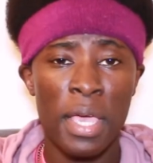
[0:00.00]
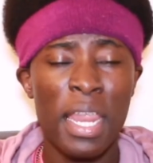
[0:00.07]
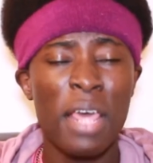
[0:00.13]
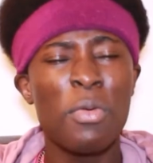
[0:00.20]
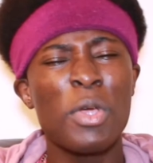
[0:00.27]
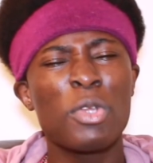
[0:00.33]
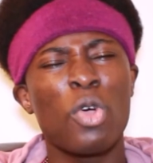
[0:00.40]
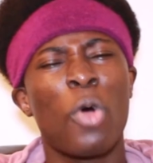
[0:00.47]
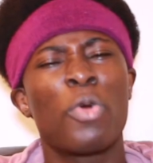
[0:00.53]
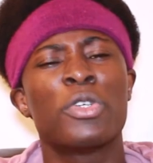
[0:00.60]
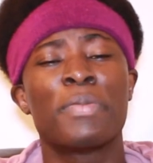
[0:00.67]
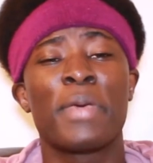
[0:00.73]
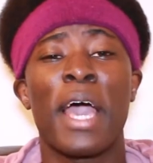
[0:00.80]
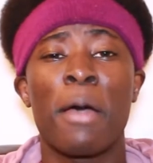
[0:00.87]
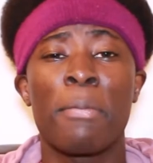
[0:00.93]
Another way to
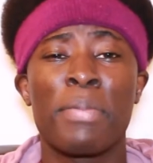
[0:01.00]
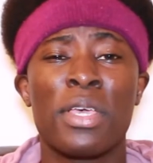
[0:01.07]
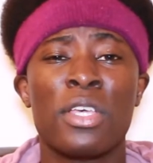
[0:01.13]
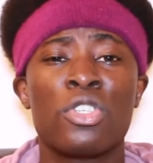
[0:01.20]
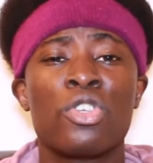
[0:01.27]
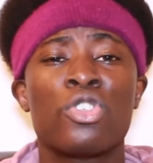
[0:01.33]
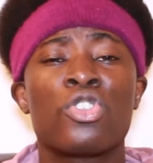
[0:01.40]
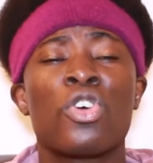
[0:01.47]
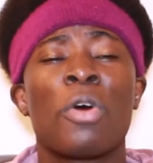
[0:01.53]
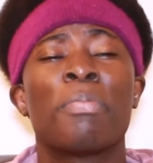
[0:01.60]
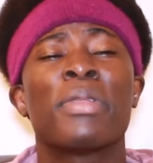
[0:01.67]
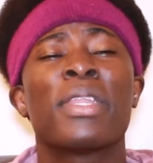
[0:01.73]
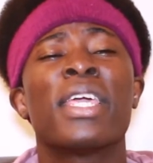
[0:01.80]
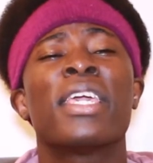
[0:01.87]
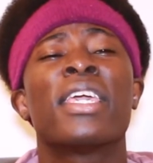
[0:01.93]
always be happy is to
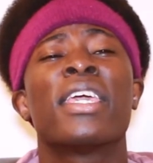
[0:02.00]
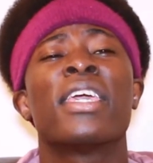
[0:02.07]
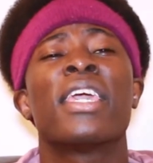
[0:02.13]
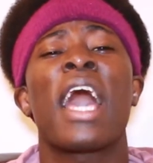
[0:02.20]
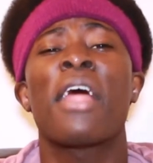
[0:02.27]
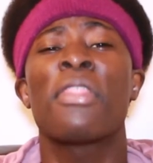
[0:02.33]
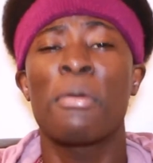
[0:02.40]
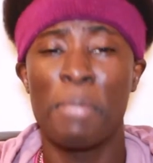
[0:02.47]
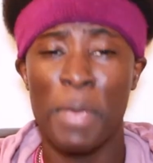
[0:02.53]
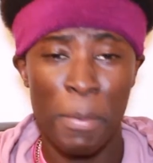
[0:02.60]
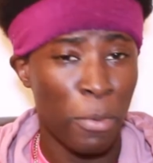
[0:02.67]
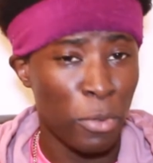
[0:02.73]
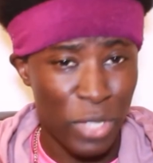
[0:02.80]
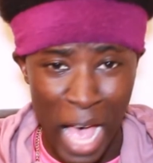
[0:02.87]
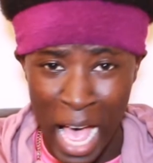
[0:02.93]
stop licking other
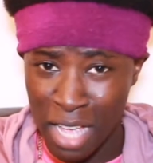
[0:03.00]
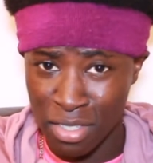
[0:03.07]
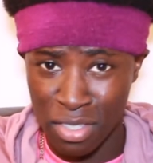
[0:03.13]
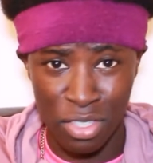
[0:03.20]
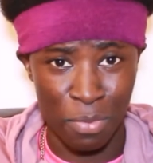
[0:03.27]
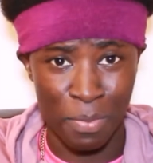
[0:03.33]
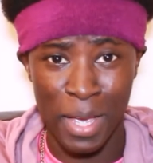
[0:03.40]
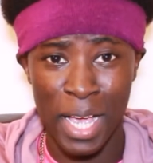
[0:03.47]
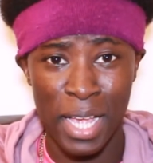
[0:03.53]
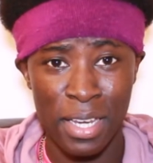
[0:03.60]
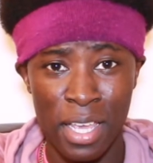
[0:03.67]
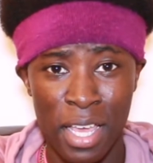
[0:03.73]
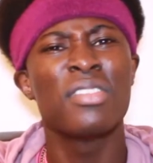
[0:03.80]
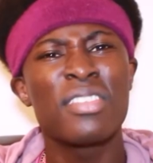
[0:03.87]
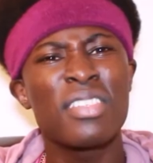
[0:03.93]
people's asses,
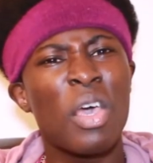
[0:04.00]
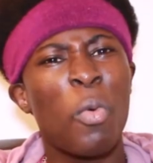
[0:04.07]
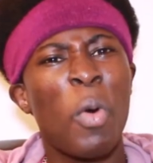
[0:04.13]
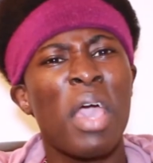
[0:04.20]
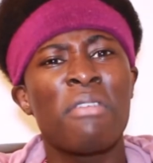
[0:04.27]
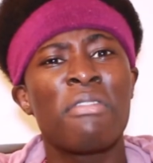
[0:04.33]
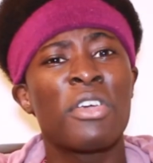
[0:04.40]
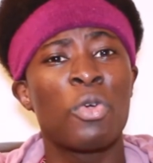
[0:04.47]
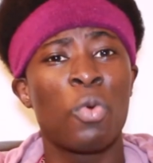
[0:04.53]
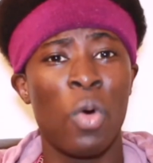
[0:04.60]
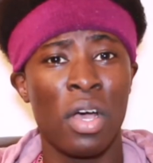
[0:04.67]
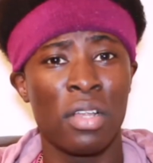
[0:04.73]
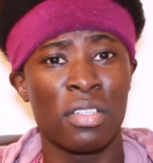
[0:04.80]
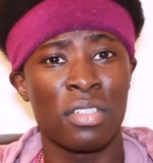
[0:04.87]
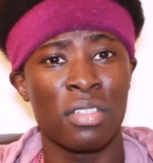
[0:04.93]
man. Say whatever you
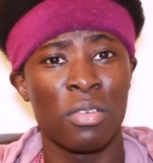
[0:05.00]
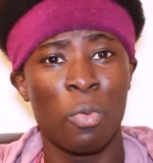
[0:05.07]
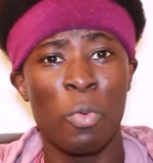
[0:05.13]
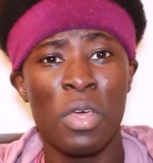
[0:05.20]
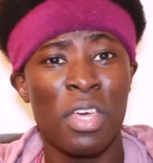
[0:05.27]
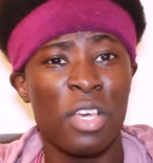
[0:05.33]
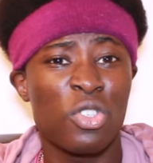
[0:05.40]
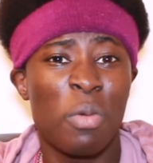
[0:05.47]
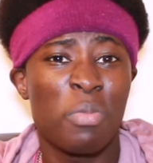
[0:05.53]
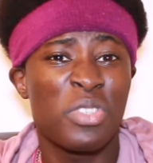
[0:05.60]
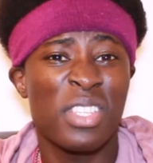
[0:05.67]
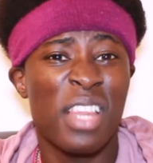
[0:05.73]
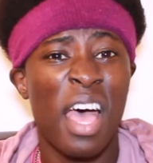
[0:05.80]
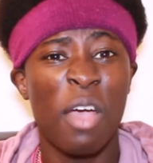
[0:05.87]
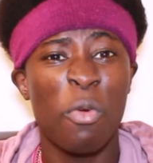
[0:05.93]
want, whether some
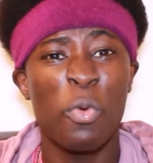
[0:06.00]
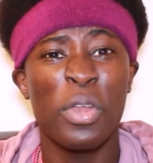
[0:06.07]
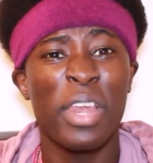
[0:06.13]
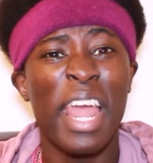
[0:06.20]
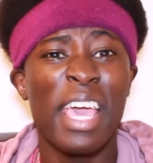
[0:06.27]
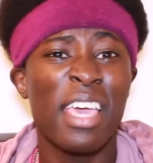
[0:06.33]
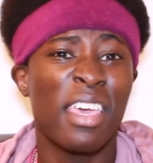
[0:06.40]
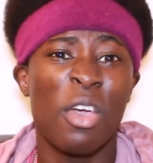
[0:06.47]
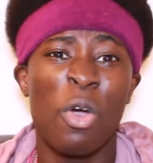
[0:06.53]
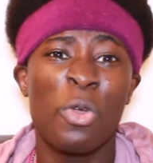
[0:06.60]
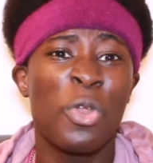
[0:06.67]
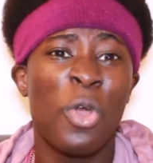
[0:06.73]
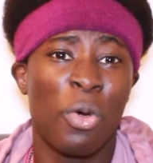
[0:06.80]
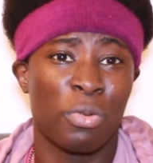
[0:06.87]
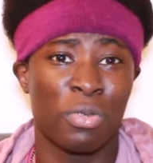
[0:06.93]
slag will like it
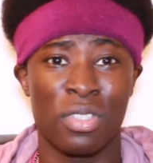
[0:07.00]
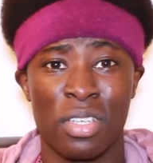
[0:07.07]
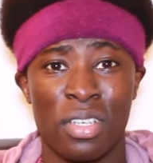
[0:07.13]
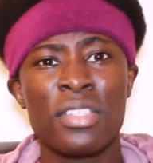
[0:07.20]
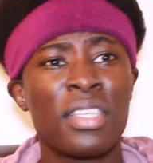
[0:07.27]
or not.